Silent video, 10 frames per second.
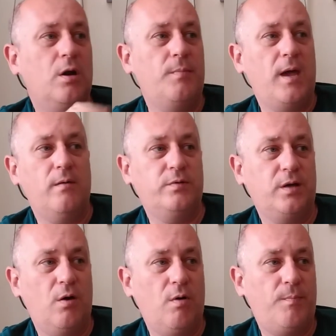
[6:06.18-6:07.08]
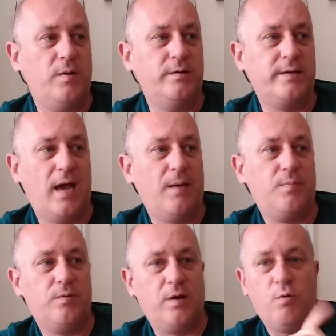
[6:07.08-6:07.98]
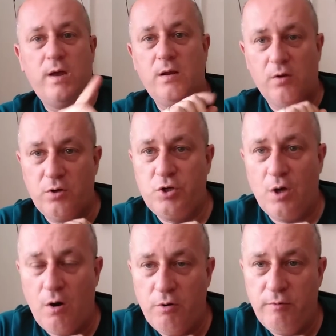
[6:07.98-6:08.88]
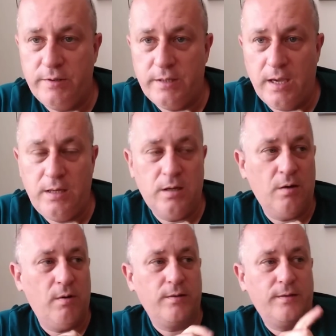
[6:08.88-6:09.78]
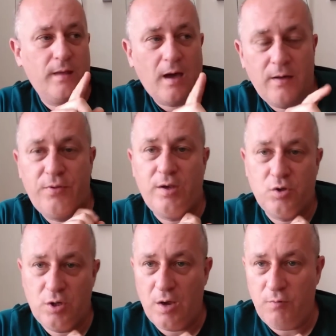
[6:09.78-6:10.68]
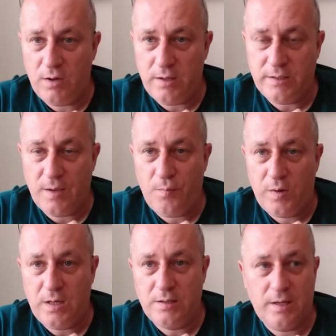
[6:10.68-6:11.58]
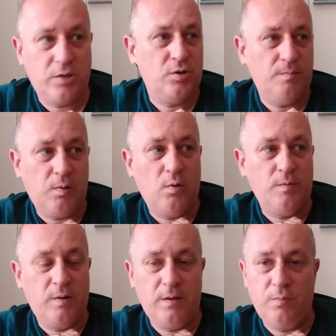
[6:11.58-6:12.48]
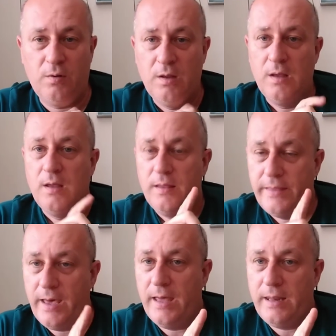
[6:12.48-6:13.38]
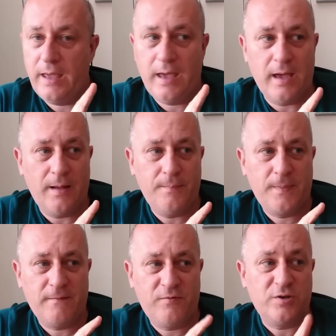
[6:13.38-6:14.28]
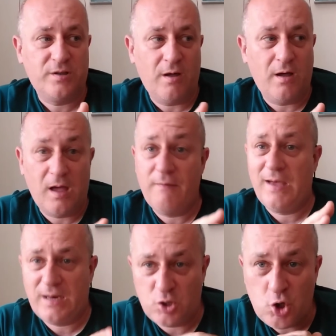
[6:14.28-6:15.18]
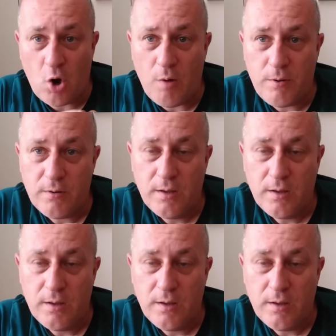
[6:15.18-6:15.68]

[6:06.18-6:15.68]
going to be able to go up and tap the queen on the shoulder and say, you know what, I think you should get rid of these MPs and actually employ people that, um, for a start, have had a job